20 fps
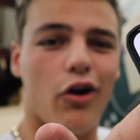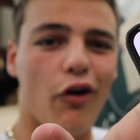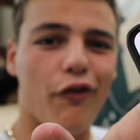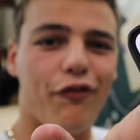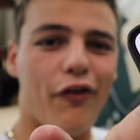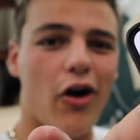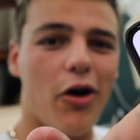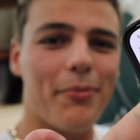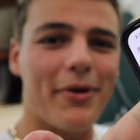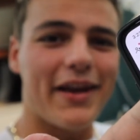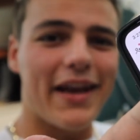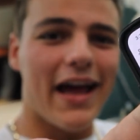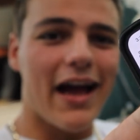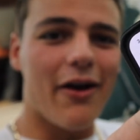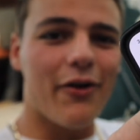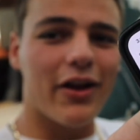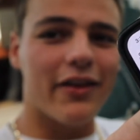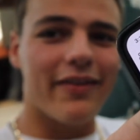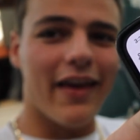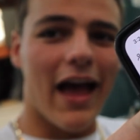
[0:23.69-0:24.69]
Go follow me
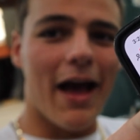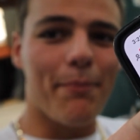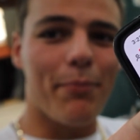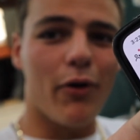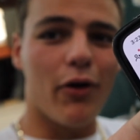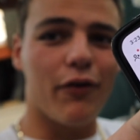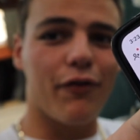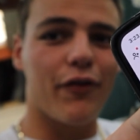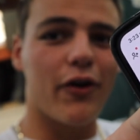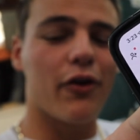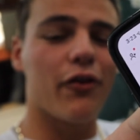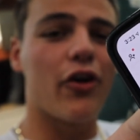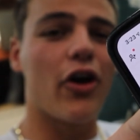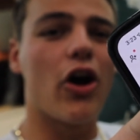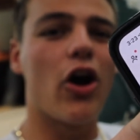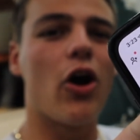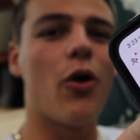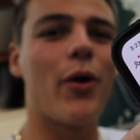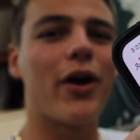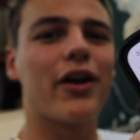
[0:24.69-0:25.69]
now. It's at Paul Cuffaro.
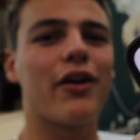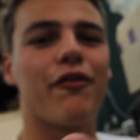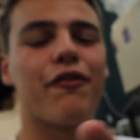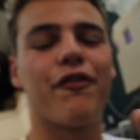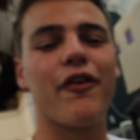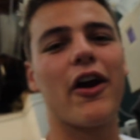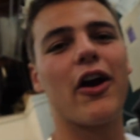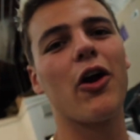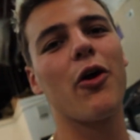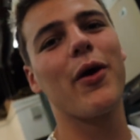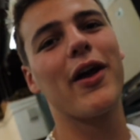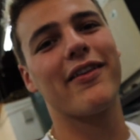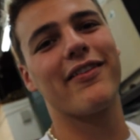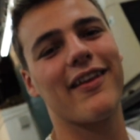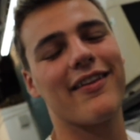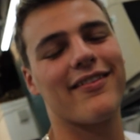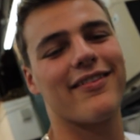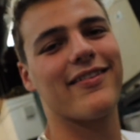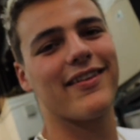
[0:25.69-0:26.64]
The O in Cuffaro is a